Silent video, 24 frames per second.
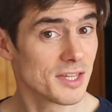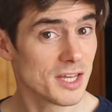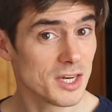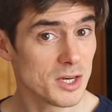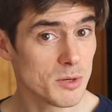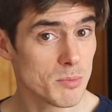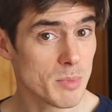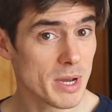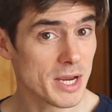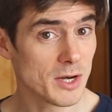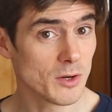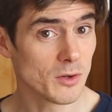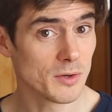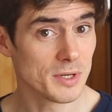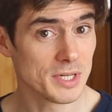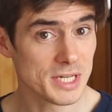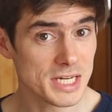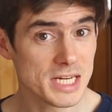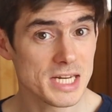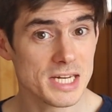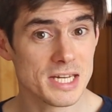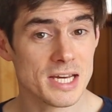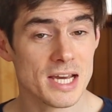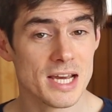then you may not
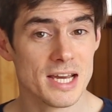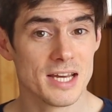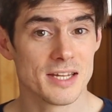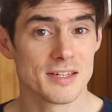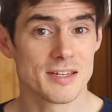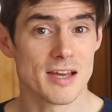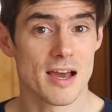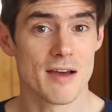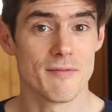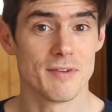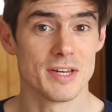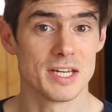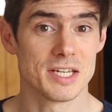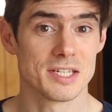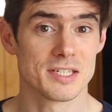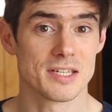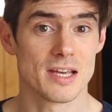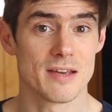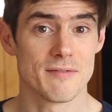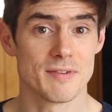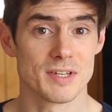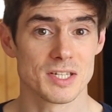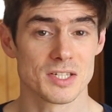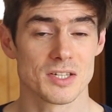need to have any
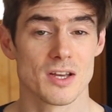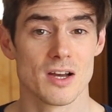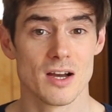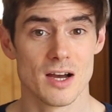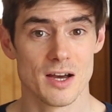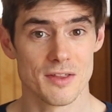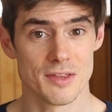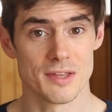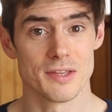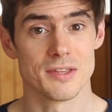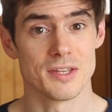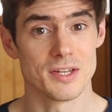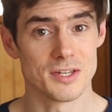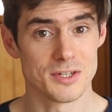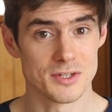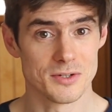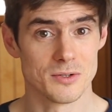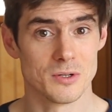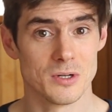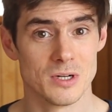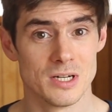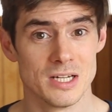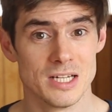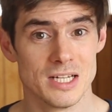savings other than
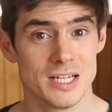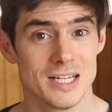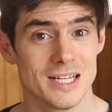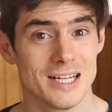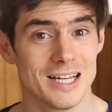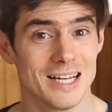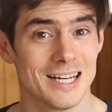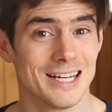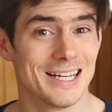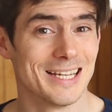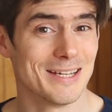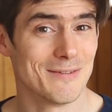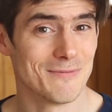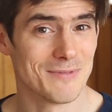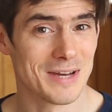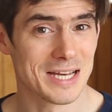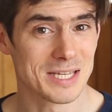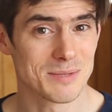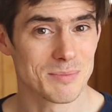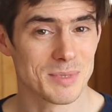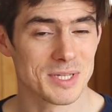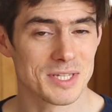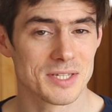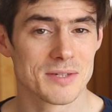your
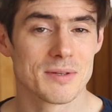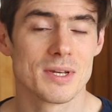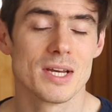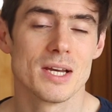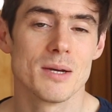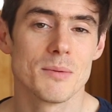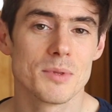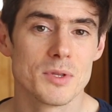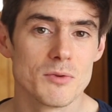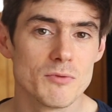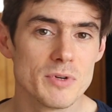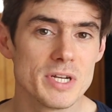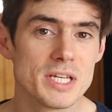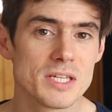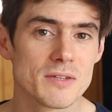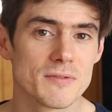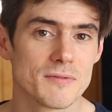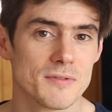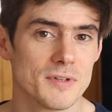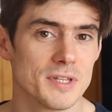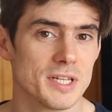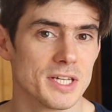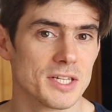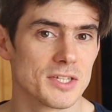investments. The
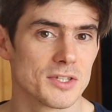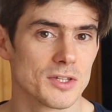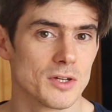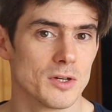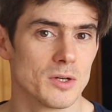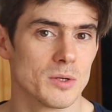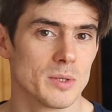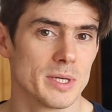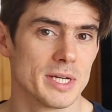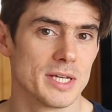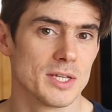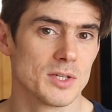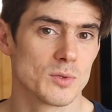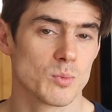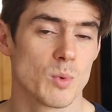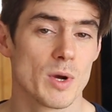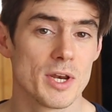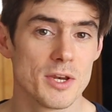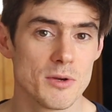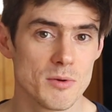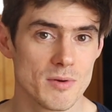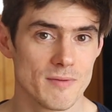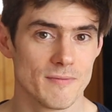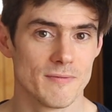reason for this though is
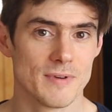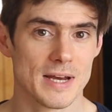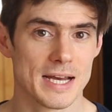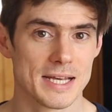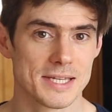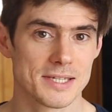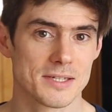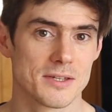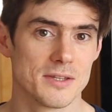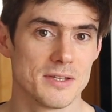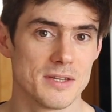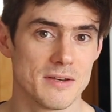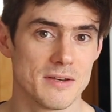when you invest,